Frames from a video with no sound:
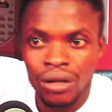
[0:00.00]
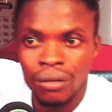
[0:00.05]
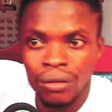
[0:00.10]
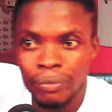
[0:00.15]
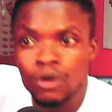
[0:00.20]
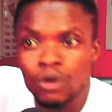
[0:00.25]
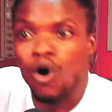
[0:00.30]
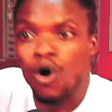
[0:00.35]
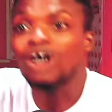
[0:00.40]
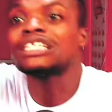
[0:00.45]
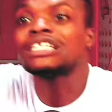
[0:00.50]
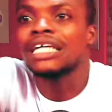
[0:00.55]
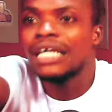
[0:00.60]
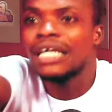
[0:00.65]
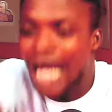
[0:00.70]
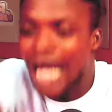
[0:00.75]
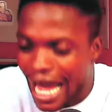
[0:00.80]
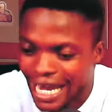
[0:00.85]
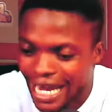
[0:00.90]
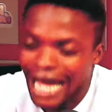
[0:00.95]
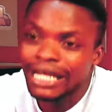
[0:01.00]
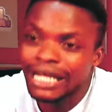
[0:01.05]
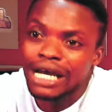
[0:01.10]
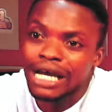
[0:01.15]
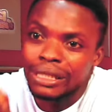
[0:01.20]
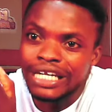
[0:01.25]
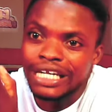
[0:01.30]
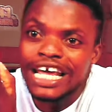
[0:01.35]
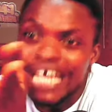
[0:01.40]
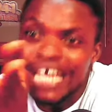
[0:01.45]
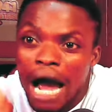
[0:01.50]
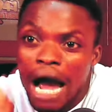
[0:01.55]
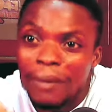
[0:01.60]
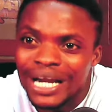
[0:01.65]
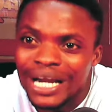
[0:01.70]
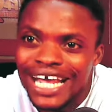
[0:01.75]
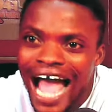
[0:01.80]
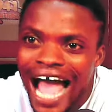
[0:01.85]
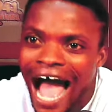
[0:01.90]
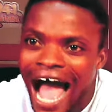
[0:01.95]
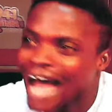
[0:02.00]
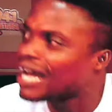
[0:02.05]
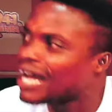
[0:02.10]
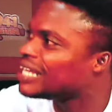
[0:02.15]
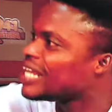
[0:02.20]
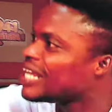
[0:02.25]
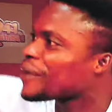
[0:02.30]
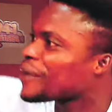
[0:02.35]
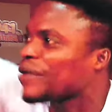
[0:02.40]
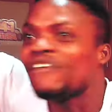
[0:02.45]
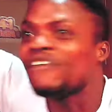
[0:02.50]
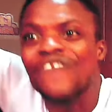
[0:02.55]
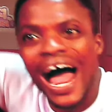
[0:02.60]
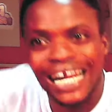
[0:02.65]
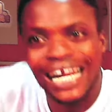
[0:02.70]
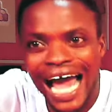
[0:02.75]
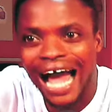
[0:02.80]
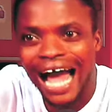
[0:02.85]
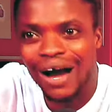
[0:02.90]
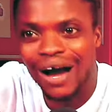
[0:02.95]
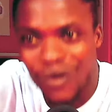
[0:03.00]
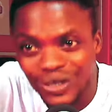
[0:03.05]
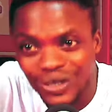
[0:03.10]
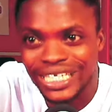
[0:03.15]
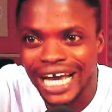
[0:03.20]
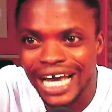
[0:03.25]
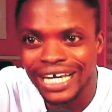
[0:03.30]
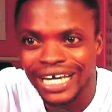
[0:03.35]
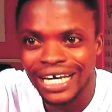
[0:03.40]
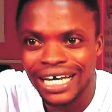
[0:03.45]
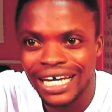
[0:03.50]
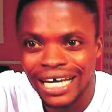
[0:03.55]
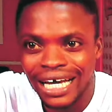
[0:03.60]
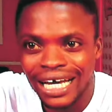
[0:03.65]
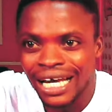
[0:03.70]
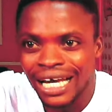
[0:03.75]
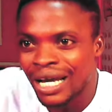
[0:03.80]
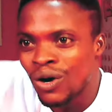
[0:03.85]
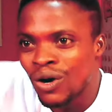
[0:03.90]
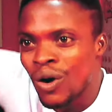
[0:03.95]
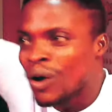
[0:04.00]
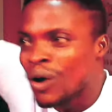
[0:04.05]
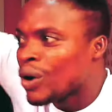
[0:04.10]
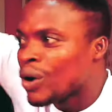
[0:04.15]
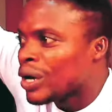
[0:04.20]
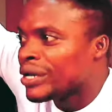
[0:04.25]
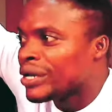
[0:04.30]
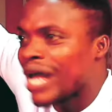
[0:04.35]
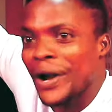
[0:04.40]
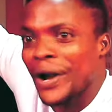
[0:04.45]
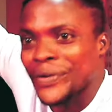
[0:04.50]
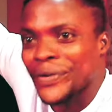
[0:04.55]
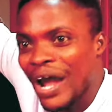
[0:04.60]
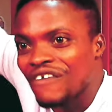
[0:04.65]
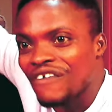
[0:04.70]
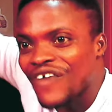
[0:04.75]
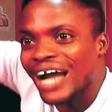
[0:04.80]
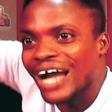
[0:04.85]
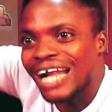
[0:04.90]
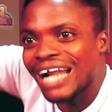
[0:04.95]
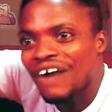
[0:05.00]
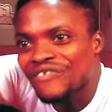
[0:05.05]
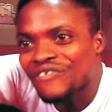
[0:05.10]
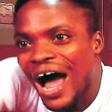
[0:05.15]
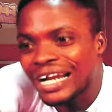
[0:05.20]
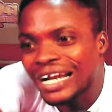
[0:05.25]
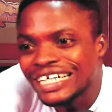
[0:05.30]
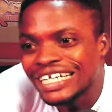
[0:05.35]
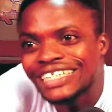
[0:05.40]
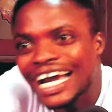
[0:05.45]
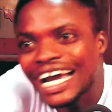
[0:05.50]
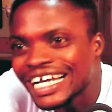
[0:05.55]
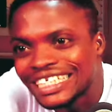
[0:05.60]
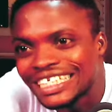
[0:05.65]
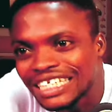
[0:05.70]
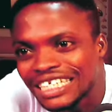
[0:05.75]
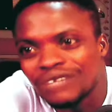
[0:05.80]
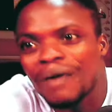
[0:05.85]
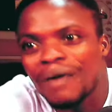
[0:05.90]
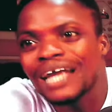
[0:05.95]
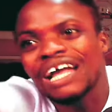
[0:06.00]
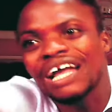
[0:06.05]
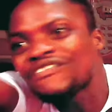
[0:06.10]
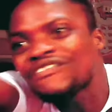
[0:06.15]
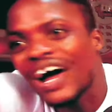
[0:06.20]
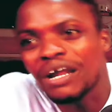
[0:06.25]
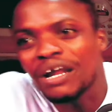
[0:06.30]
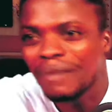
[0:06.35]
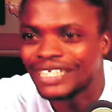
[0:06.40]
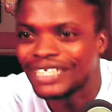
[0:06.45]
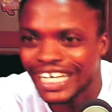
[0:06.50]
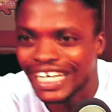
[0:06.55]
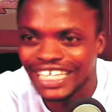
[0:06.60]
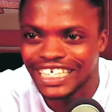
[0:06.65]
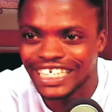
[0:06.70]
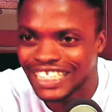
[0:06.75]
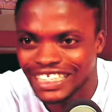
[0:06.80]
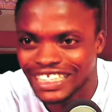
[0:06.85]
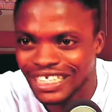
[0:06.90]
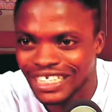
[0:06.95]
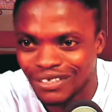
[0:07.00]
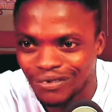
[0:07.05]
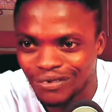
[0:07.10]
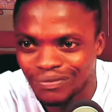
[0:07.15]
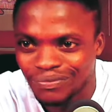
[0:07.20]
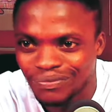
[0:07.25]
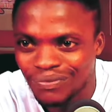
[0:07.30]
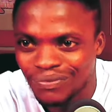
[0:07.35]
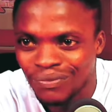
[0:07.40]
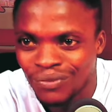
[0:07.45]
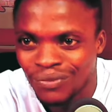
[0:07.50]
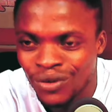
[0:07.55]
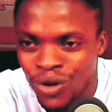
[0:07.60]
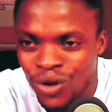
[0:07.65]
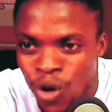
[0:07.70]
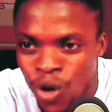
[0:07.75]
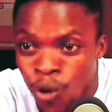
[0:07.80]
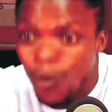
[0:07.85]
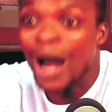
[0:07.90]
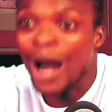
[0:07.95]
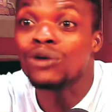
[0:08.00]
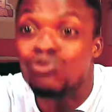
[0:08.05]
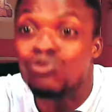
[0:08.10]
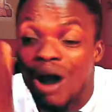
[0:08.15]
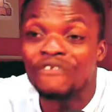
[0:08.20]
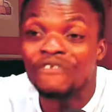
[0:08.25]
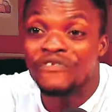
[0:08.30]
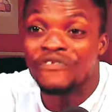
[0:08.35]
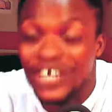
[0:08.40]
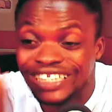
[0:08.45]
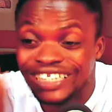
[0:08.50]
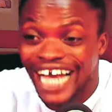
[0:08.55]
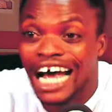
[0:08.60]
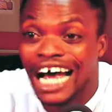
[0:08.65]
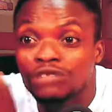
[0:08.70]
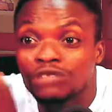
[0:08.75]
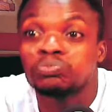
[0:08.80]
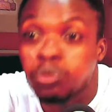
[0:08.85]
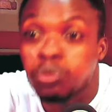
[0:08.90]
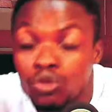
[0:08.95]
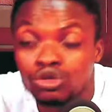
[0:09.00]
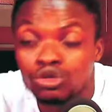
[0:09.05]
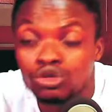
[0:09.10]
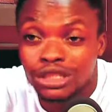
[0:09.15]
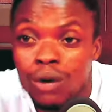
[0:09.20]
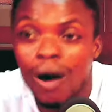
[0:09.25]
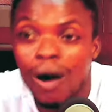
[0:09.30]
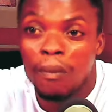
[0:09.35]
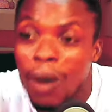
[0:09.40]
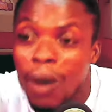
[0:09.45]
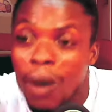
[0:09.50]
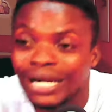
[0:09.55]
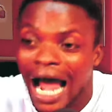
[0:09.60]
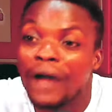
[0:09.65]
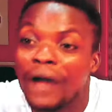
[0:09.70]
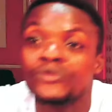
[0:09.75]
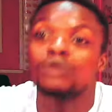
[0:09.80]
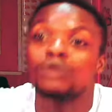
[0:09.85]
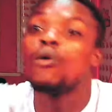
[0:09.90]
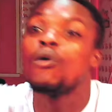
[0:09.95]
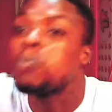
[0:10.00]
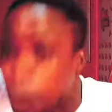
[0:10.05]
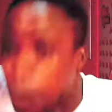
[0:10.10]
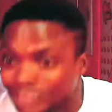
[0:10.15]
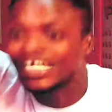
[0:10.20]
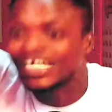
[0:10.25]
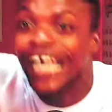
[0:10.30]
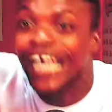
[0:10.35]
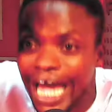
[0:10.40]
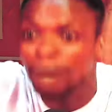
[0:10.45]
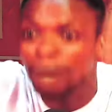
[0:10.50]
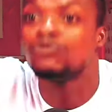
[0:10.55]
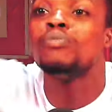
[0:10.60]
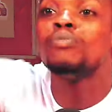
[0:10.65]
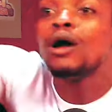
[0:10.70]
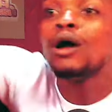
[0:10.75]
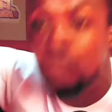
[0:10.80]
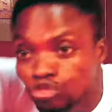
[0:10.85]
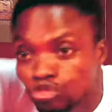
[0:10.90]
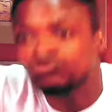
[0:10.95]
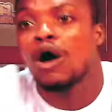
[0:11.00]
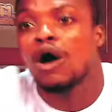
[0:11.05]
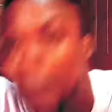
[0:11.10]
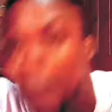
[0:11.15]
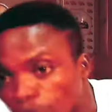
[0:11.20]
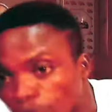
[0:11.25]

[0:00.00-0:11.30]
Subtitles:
because en carry ni ye mu dia ya server na utie ya server na van in take decision but never na be take decision no. When referee Charles Bulu say we born adwum pose game we lose or be